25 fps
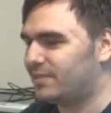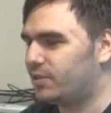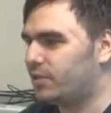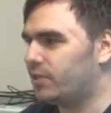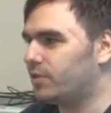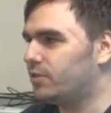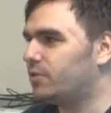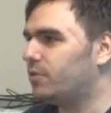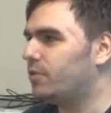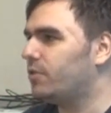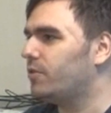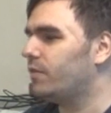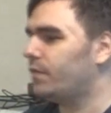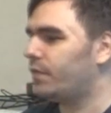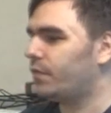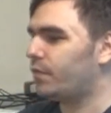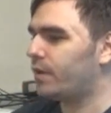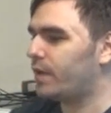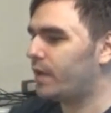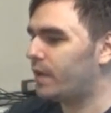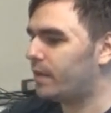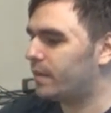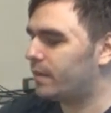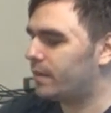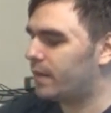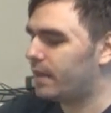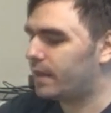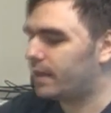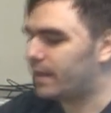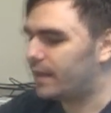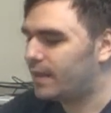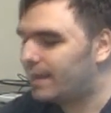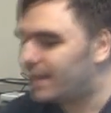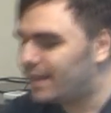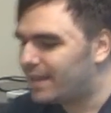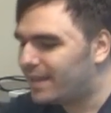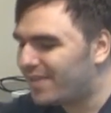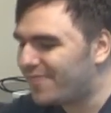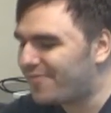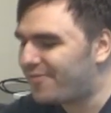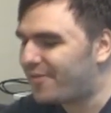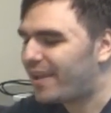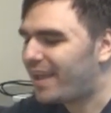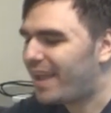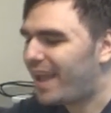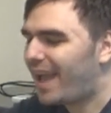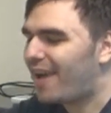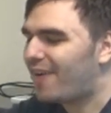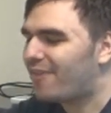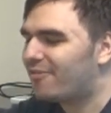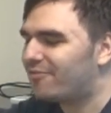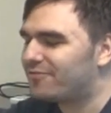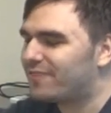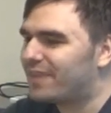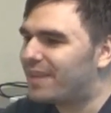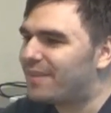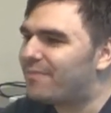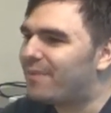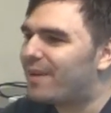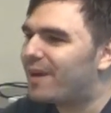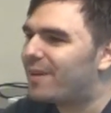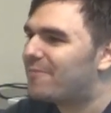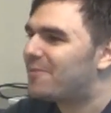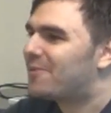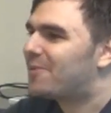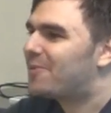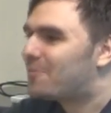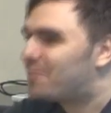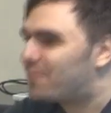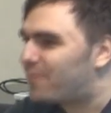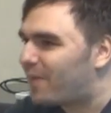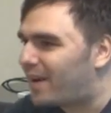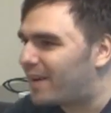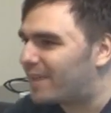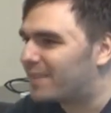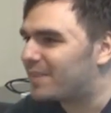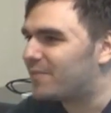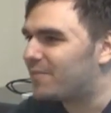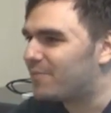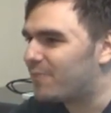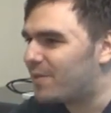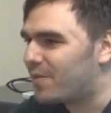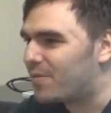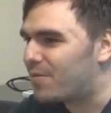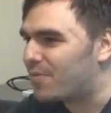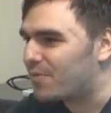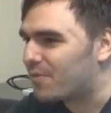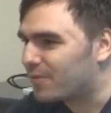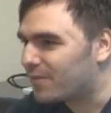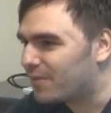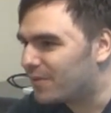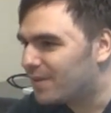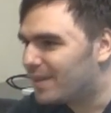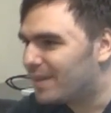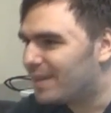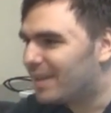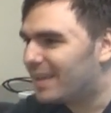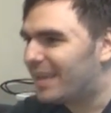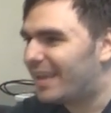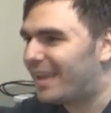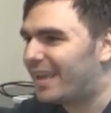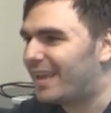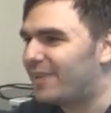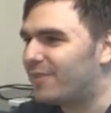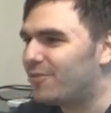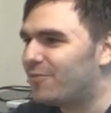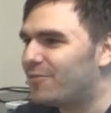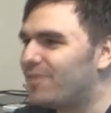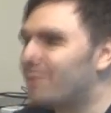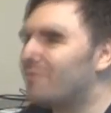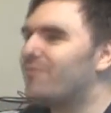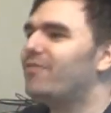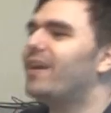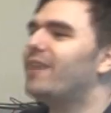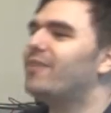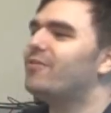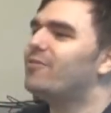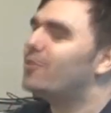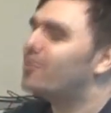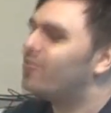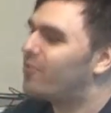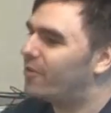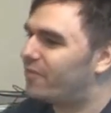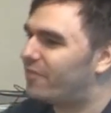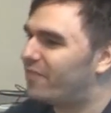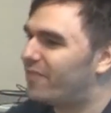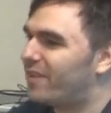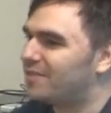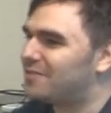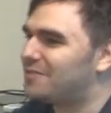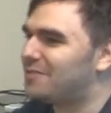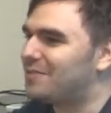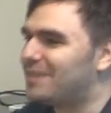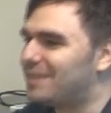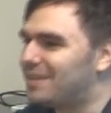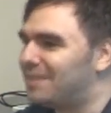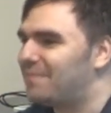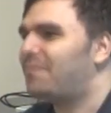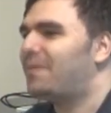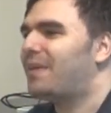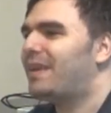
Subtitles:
So if you get like, if I have a barbecue party with you and you invite all your friends who didn't